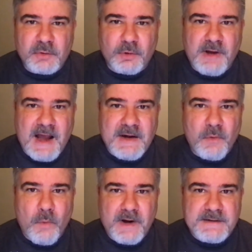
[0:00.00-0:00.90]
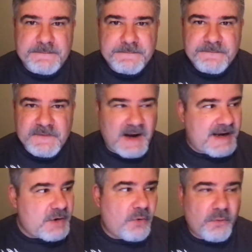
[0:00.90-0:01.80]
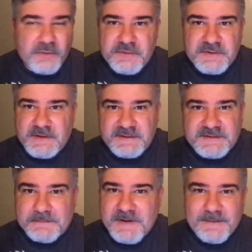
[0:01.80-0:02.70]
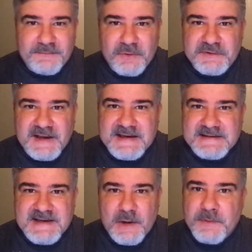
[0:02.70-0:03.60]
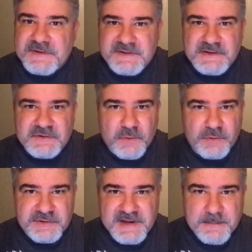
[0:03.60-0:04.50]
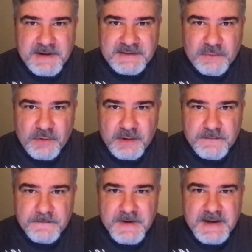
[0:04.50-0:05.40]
Lord, I know sometimes, folks, I can tell when sin is crouching at my door.